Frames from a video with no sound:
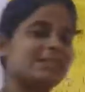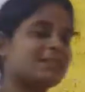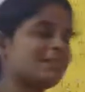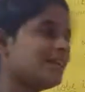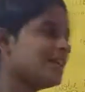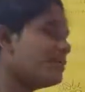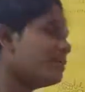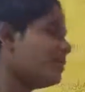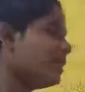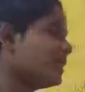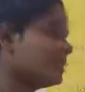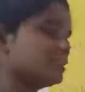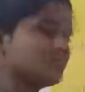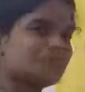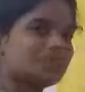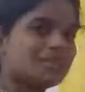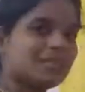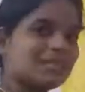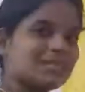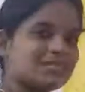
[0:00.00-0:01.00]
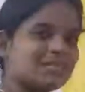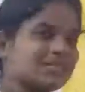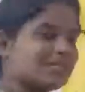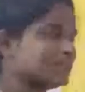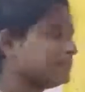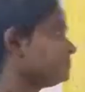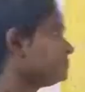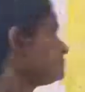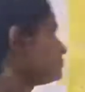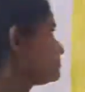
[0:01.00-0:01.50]
Come back to the
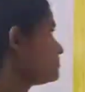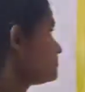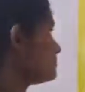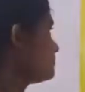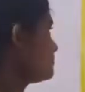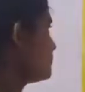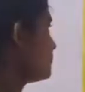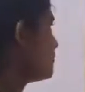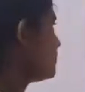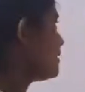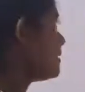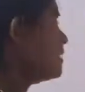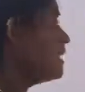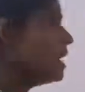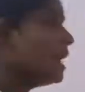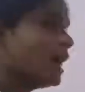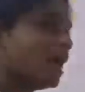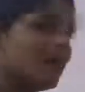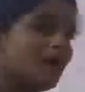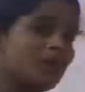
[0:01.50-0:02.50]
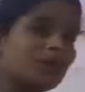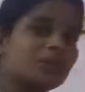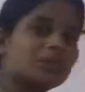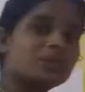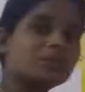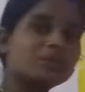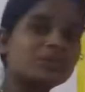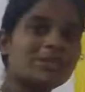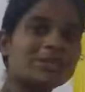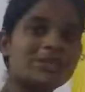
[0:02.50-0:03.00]
lesson. Our
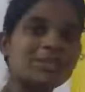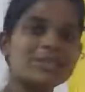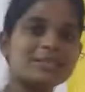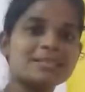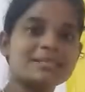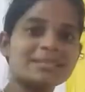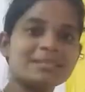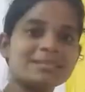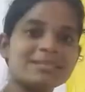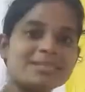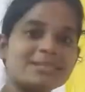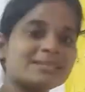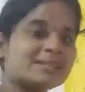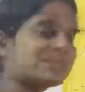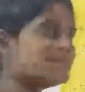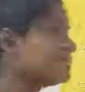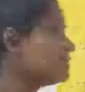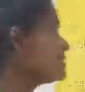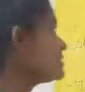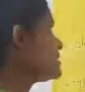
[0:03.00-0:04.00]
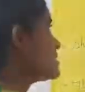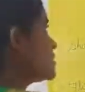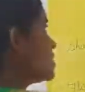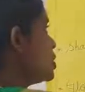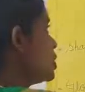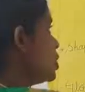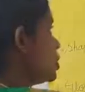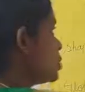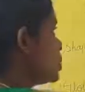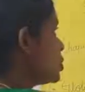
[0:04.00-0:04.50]
today lesson title is
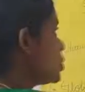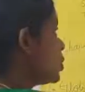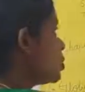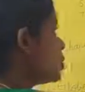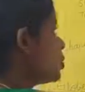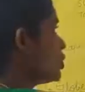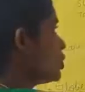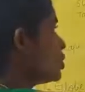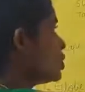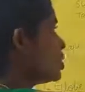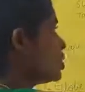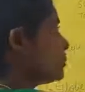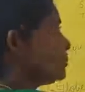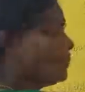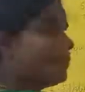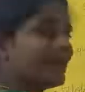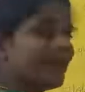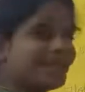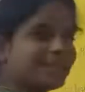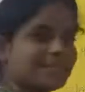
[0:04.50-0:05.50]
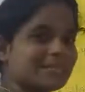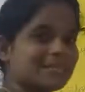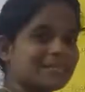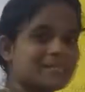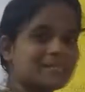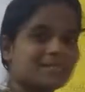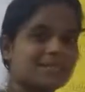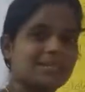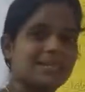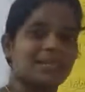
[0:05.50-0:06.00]
Know Your Planet.
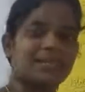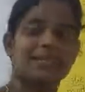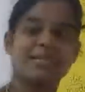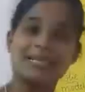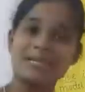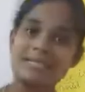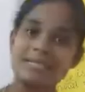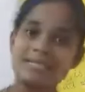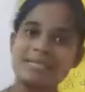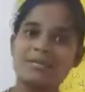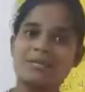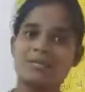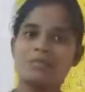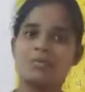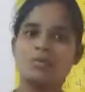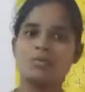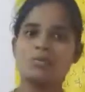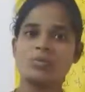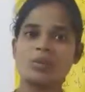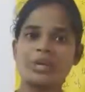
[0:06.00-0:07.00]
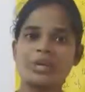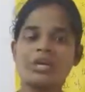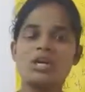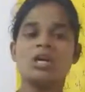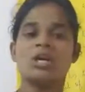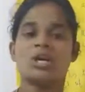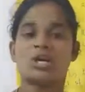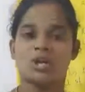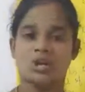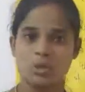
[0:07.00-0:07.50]
Lesson number 1,
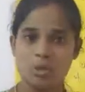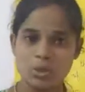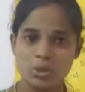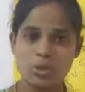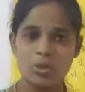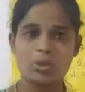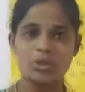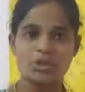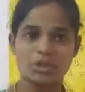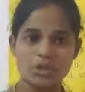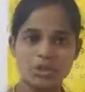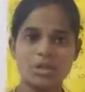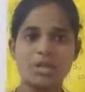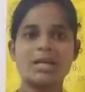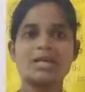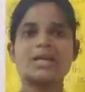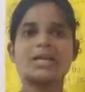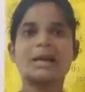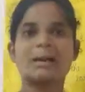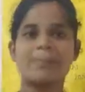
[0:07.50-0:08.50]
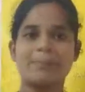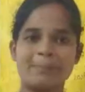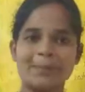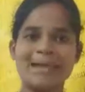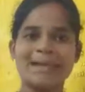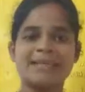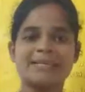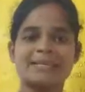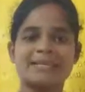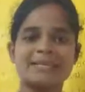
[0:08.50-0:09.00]
Know Your
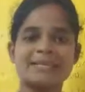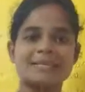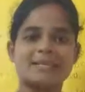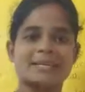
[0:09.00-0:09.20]
Planet.